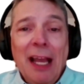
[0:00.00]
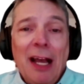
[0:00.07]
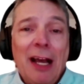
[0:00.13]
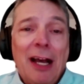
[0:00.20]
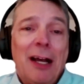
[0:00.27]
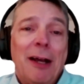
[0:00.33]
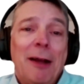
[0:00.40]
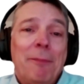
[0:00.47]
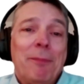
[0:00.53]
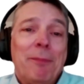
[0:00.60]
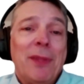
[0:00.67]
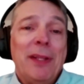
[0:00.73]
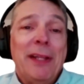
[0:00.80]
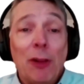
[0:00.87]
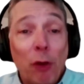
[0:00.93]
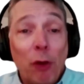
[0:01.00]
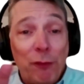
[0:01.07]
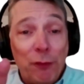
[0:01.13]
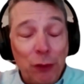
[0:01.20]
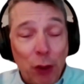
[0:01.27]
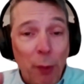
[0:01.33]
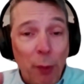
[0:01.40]
Now,
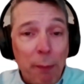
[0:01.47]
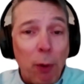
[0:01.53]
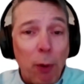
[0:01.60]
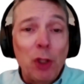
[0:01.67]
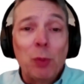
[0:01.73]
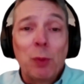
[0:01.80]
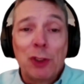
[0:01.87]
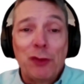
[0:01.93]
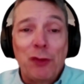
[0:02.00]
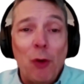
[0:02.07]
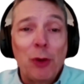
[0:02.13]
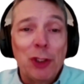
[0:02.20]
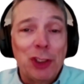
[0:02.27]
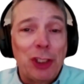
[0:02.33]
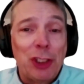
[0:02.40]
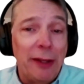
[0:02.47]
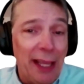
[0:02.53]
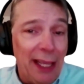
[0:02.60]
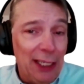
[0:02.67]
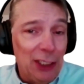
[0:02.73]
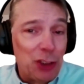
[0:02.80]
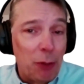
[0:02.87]
the report was focused on
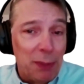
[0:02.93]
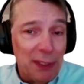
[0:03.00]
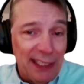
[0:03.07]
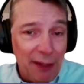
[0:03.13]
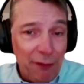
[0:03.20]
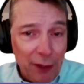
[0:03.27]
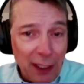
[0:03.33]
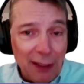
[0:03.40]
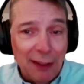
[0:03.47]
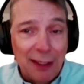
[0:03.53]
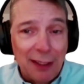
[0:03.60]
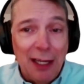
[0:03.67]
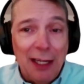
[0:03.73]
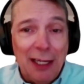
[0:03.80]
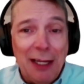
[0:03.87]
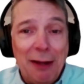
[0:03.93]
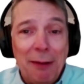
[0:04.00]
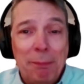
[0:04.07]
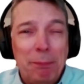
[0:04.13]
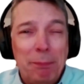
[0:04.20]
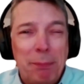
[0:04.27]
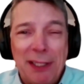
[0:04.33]
Asia Pacific,
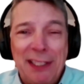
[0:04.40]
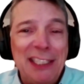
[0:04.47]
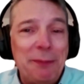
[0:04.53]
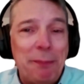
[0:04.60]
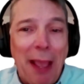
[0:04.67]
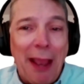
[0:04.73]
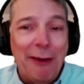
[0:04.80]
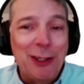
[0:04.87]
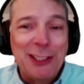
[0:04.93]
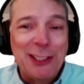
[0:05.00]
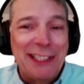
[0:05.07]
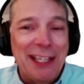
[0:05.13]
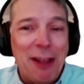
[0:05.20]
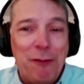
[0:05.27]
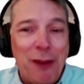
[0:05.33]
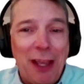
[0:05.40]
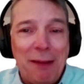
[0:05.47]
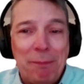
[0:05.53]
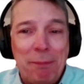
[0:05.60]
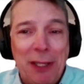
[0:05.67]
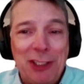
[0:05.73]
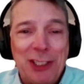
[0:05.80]
but these barriers, they
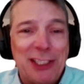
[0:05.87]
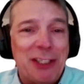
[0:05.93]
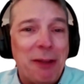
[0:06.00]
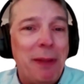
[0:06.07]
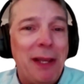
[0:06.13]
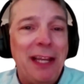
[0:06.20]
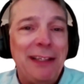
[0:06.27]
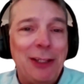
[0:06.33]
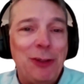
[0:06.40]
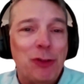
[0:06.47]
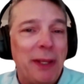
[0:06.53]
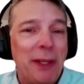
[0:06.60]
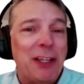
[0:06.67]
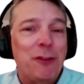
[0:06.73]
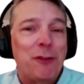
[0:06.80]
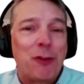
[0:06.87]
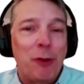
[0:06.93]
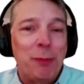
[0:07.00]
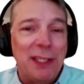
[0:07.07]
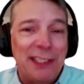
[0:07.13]
affect patients' ability to make informed